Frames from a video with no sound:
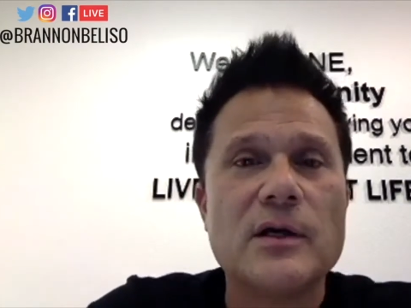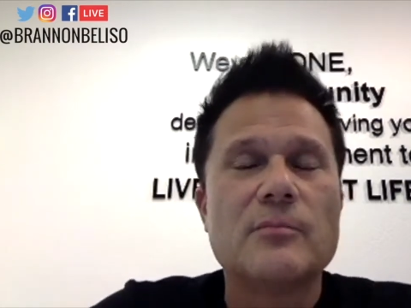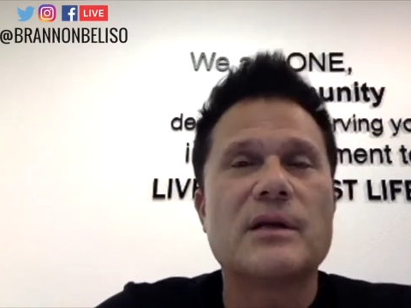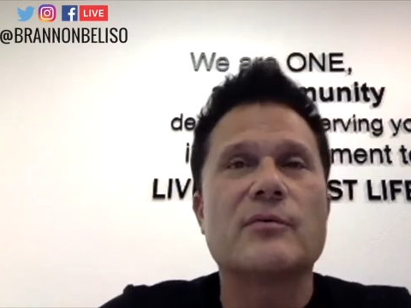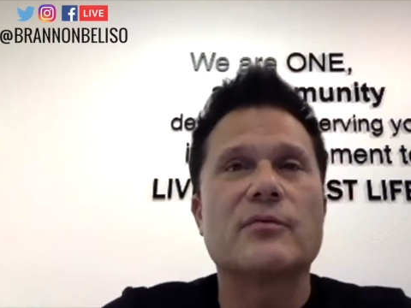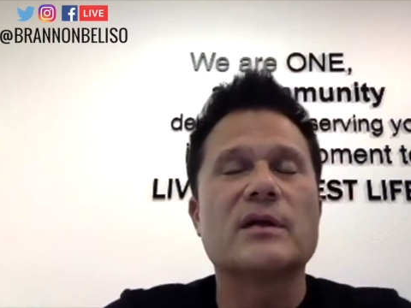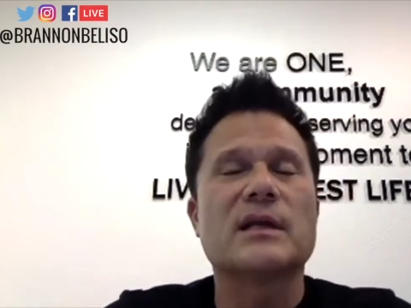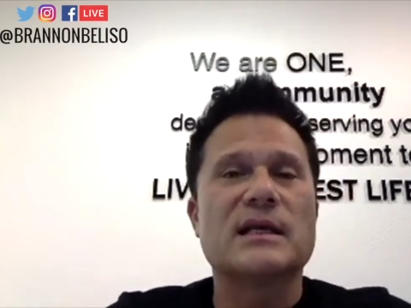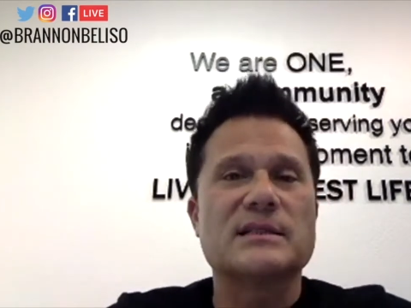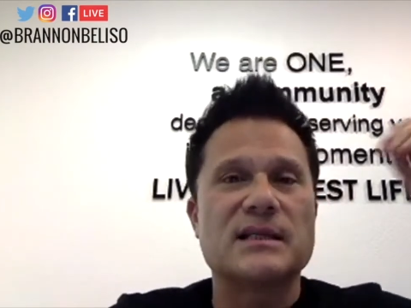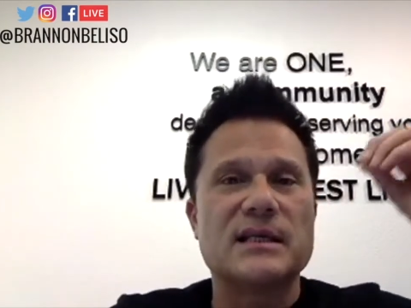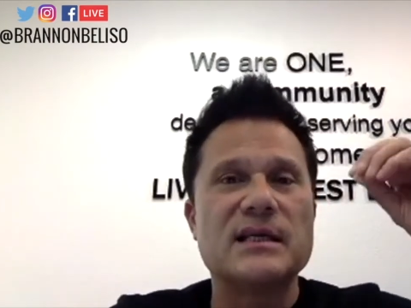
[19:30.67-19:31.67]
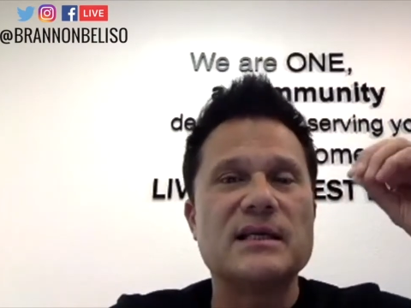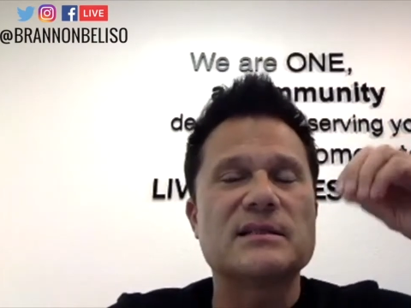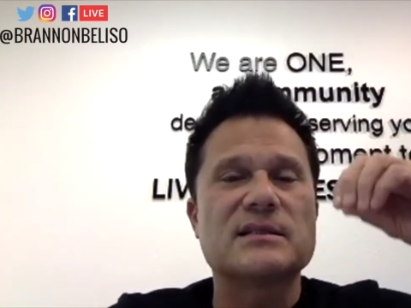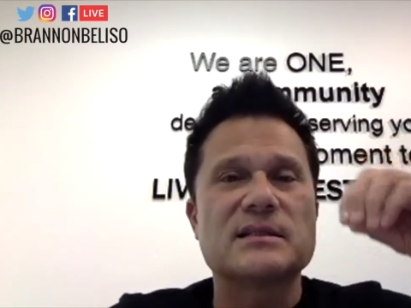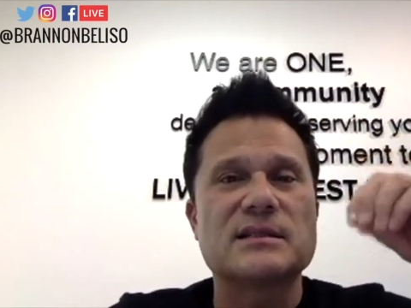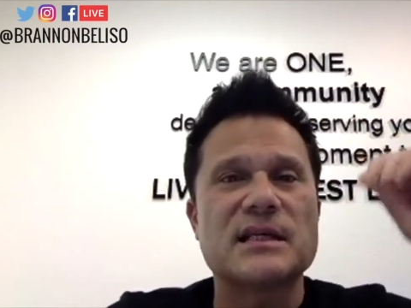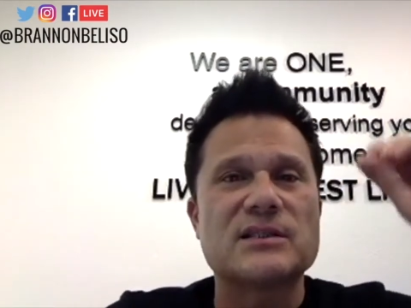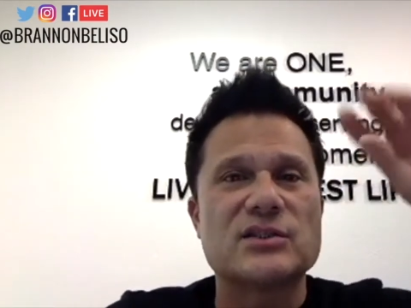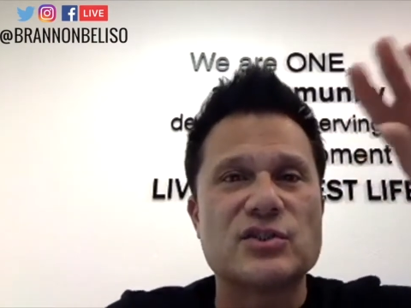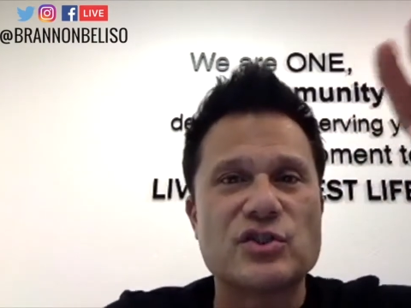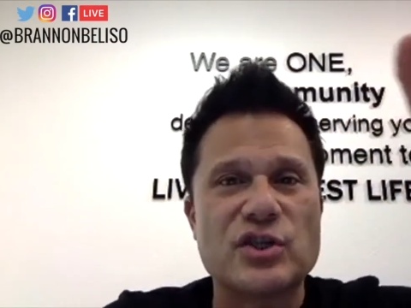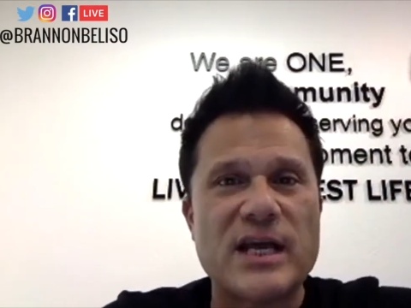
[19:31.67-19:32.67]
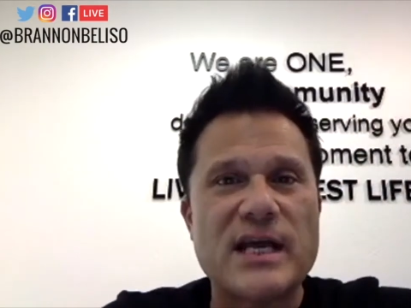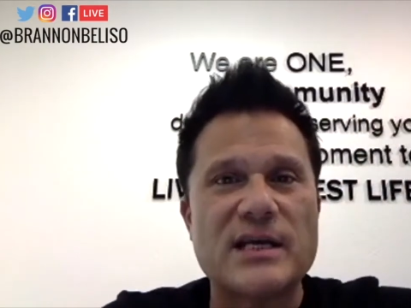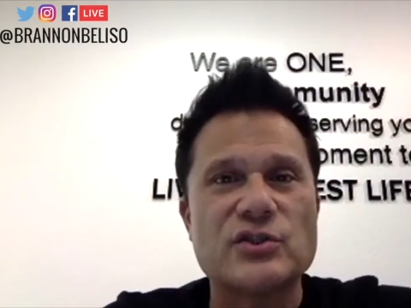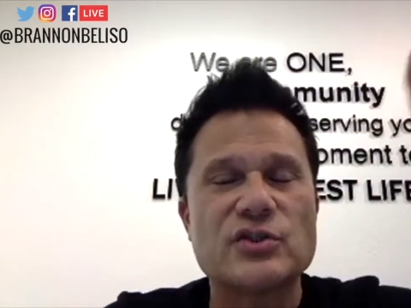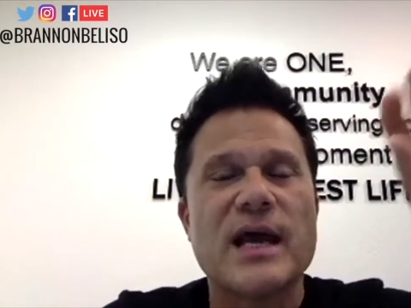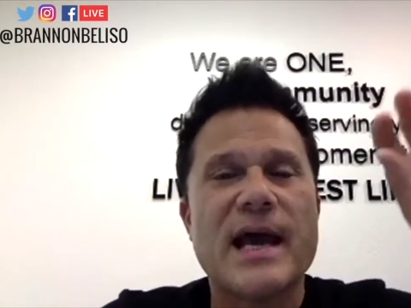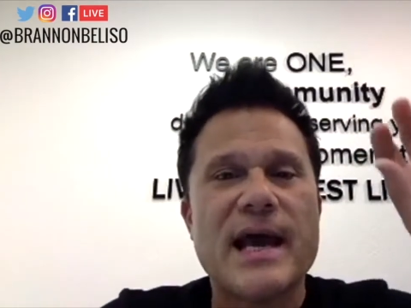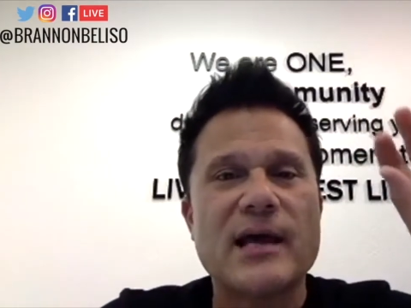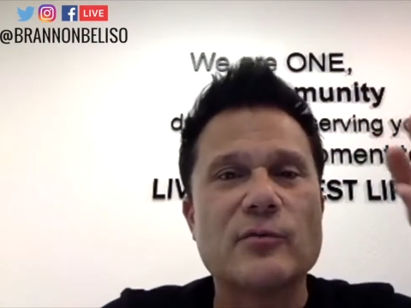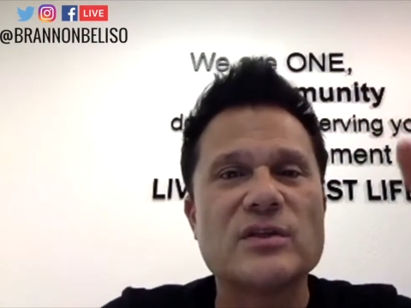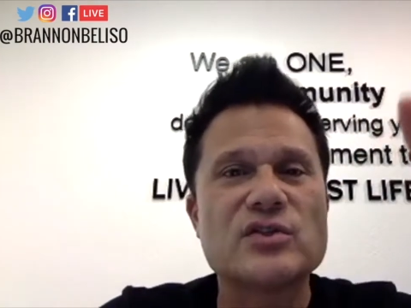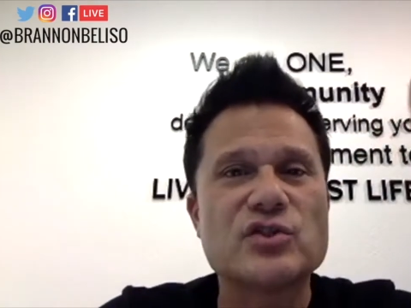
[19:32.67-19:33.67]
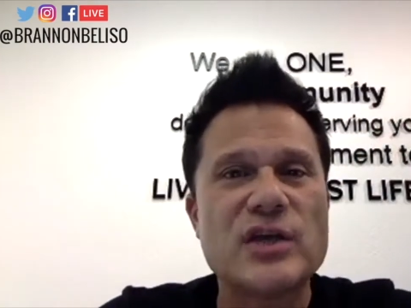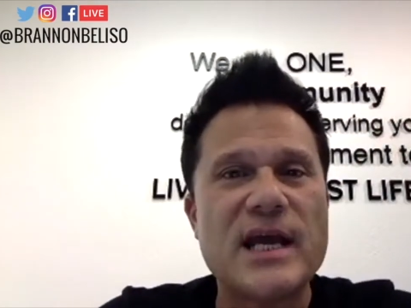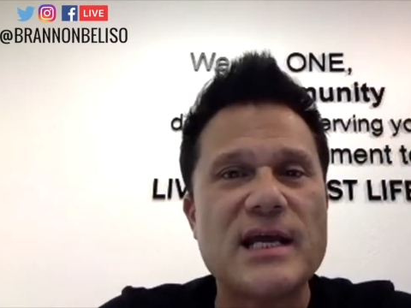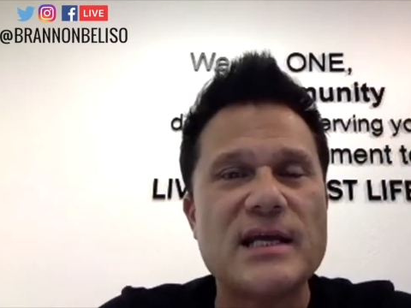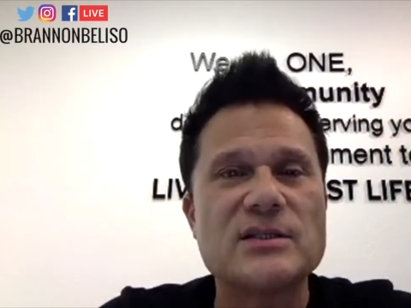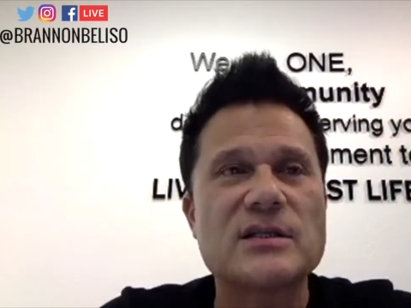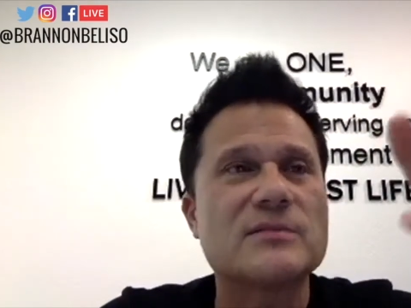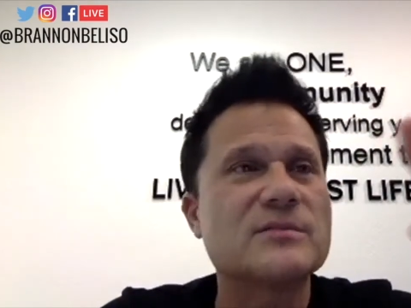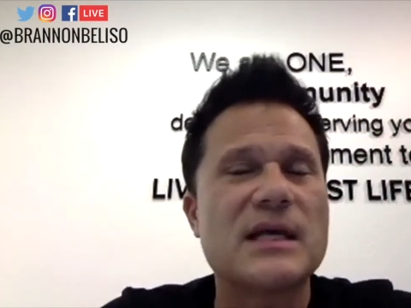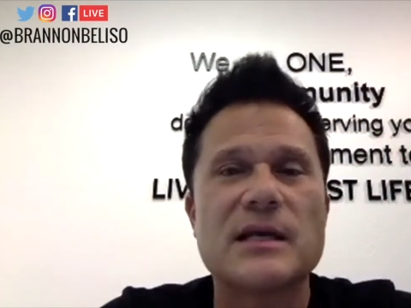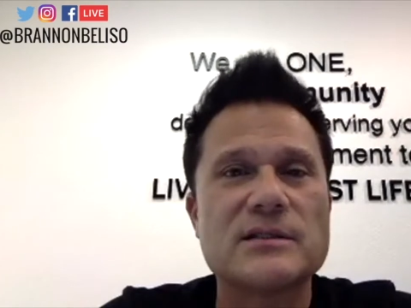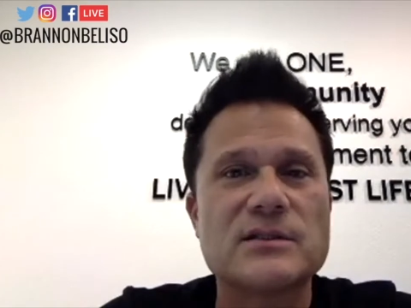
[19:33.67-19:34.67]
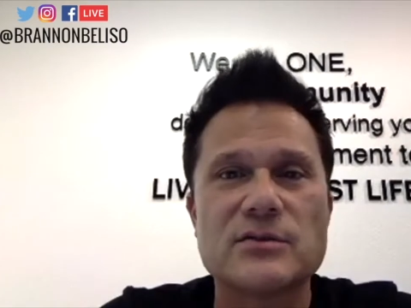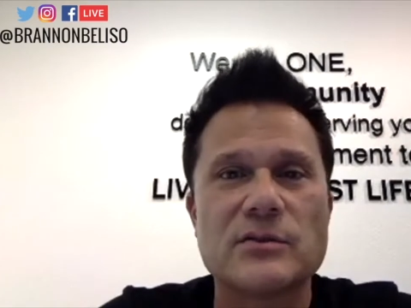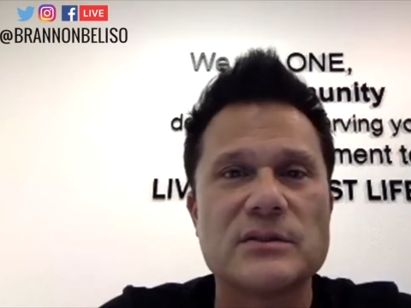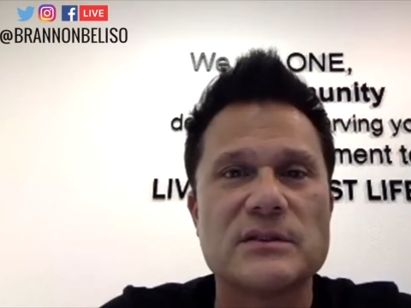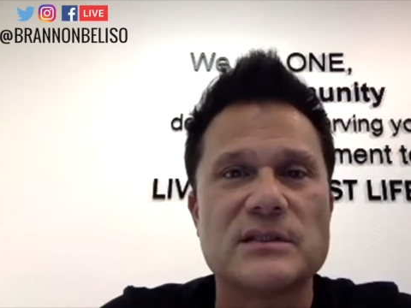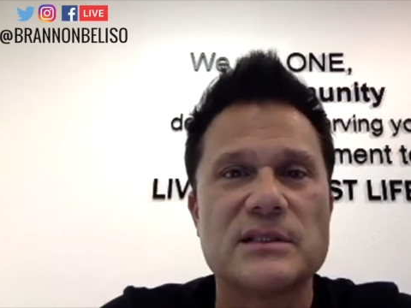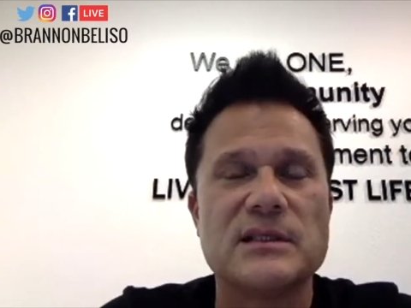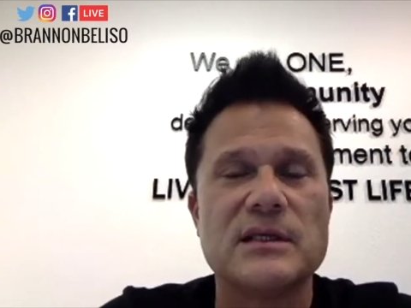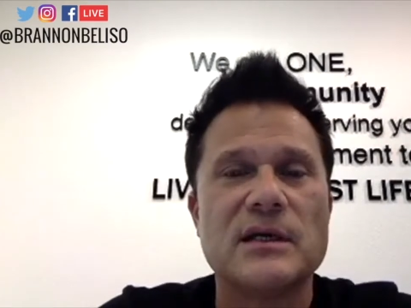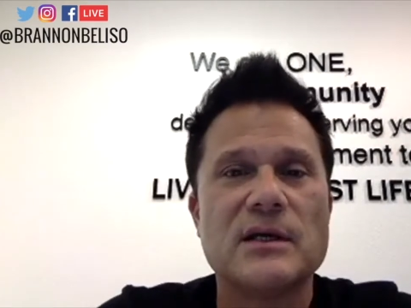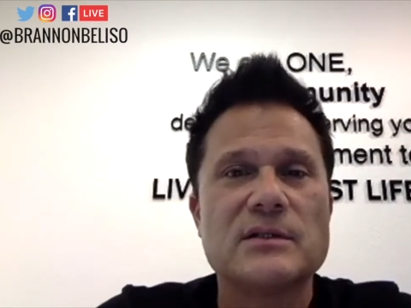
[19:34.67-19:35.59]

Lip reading: But I realized the key to success is change. And with change comes that uncertainty.